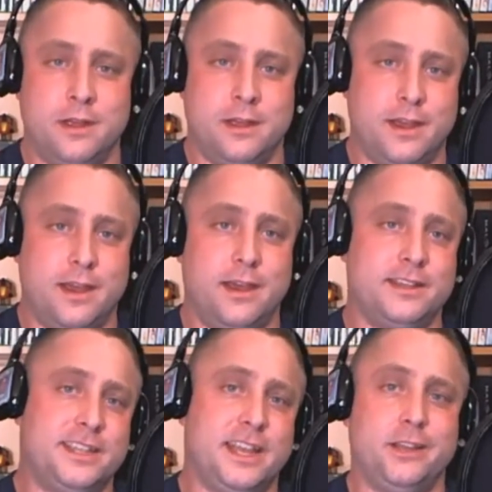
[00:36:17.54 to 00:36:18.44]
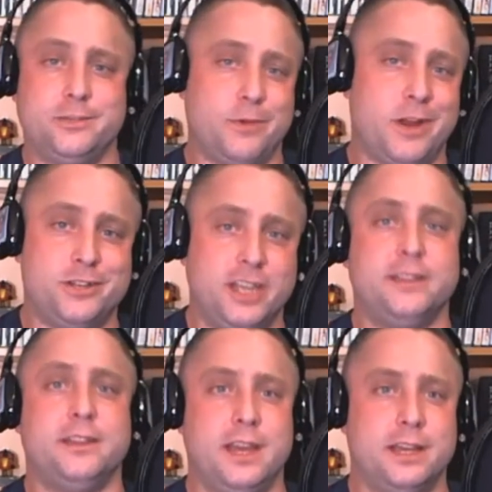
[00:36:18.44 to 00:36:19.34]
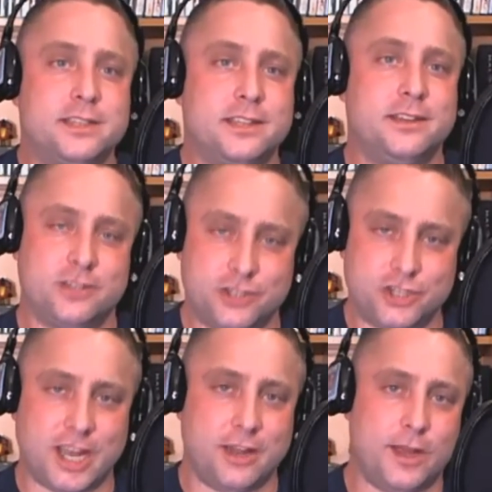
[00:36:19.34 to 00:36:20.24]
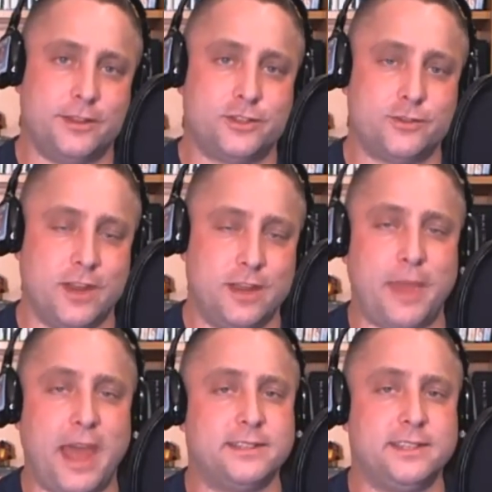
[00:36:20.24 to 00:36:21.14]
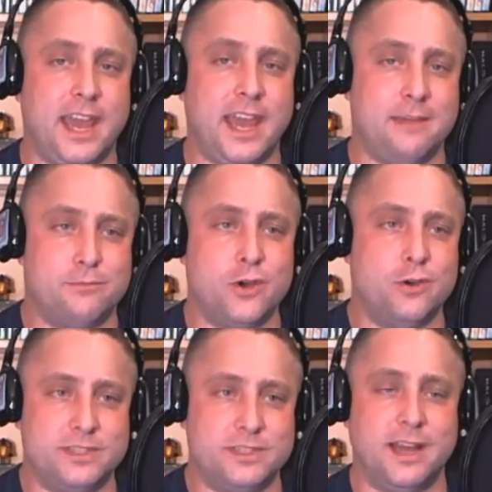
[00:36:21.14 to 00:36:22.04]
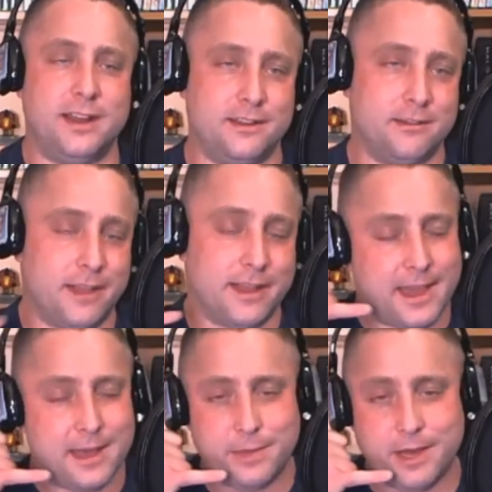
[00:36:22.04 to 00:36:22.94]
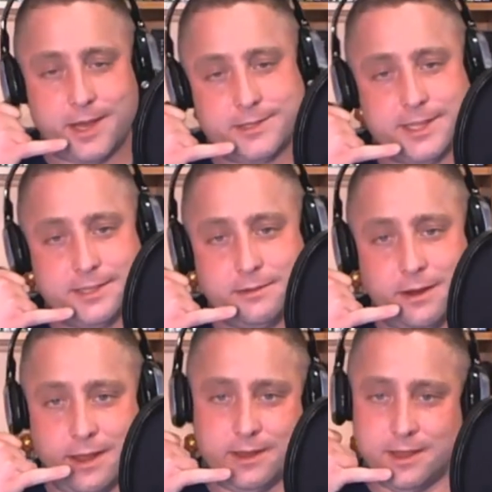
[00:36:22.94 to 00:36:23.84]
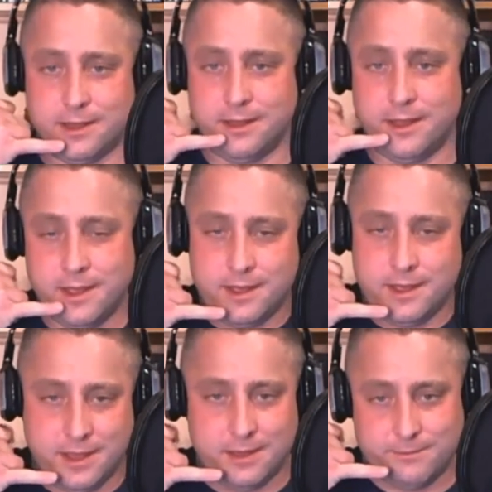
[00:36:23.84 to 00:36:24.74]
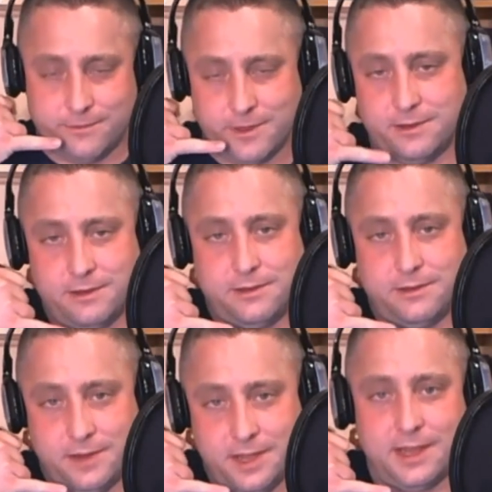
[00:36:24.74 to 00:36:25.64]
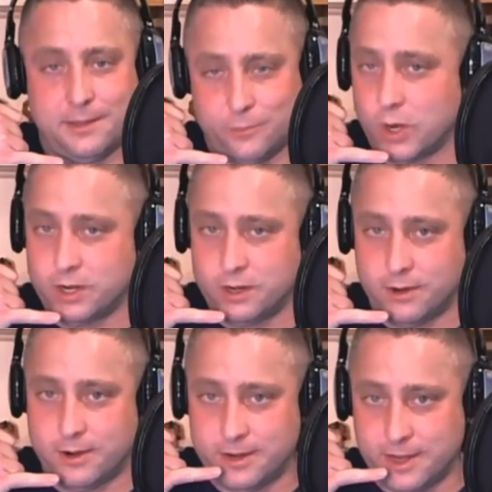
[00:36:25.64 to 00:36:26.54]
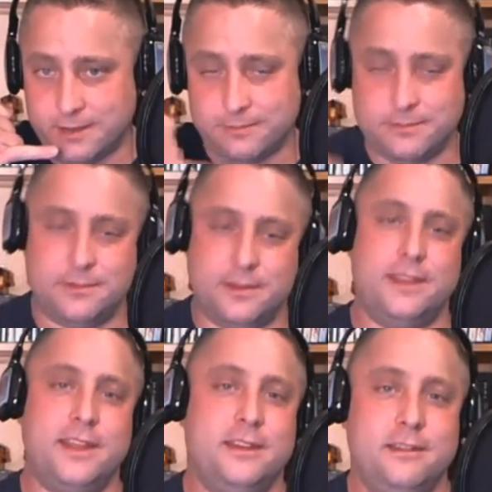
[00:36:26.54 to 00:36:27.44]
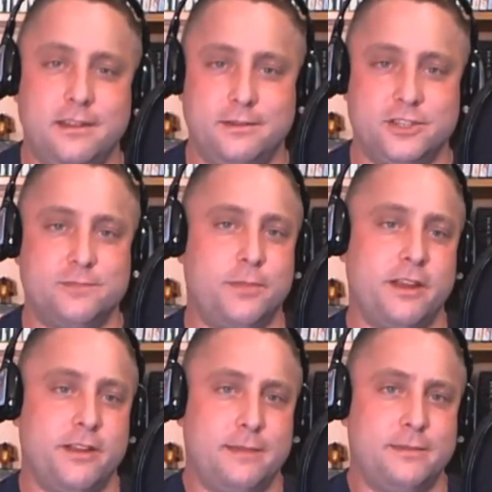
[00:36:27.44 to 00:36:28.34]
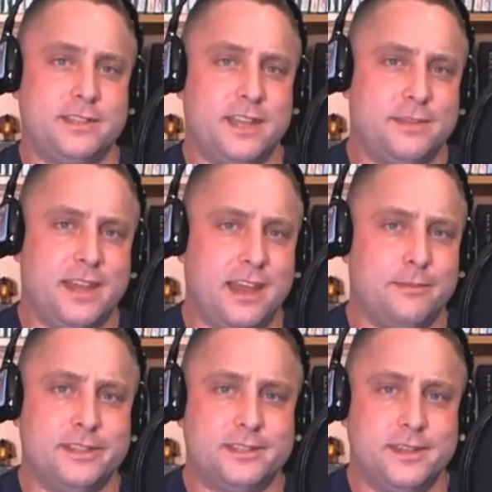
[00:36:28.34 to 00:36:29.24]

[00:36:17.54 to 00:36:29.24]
Excel spreadsheet, this, and you just check quick on the screen, back to game, boom, done. And you're like, yeah, boss, that's right. Yeah, I'm working hard. Yep. And then you just play your game at the same time.